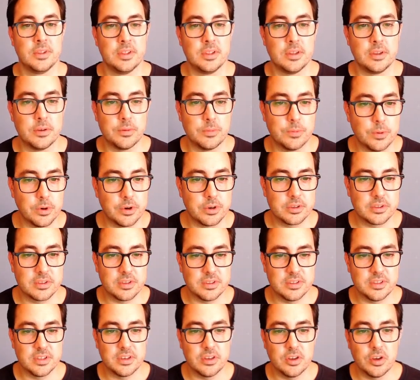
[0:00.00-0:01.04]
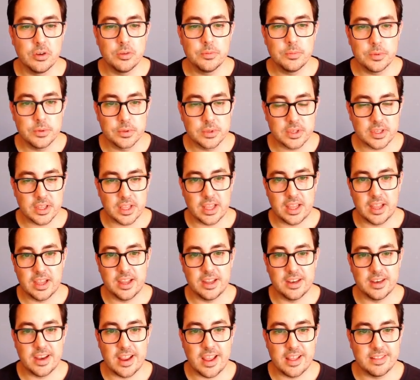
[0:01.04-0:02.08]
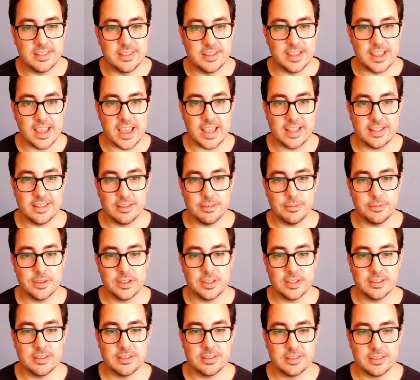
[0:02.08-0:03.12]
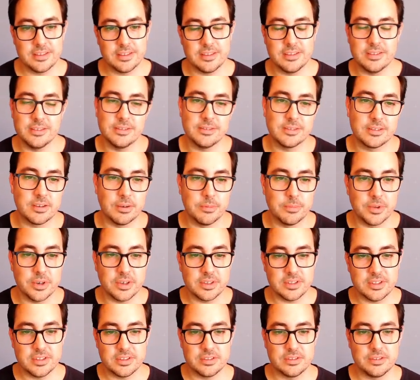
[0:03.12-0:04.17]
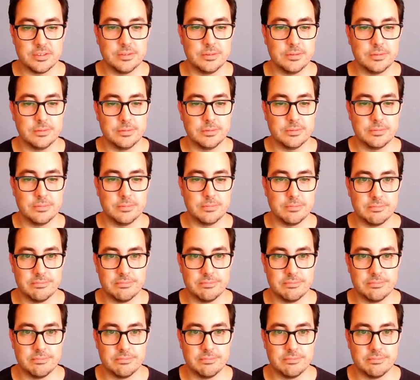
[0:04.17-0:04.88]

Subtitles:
worked on the notebook, and at the end of it, you convert it to